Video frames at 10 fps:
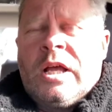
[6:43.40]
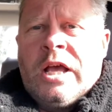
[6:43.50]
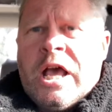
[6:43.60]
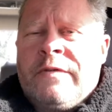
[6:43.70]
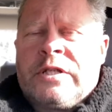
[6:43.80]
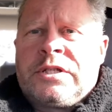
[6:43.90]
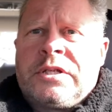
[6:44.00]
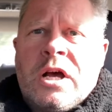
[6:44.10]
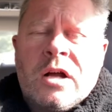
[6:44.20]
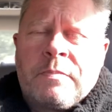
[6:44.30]
have a
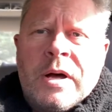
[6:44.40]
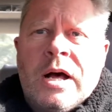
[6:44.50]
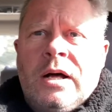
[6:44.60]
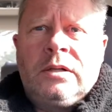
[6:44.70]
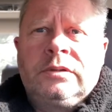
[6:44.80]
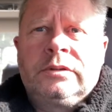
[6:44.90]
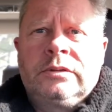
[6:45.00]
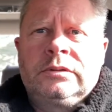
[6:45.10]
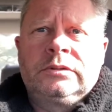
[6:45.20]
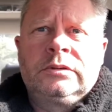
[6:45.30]
stockpile
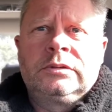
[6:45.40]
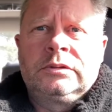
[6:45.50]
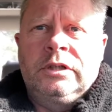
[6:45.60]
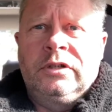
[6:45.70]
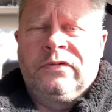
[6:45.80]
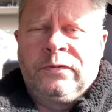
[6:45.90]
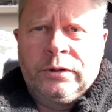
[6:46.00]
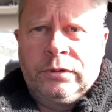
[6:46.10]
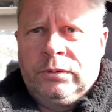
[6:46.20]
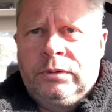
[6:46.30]
of
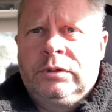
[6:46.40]
food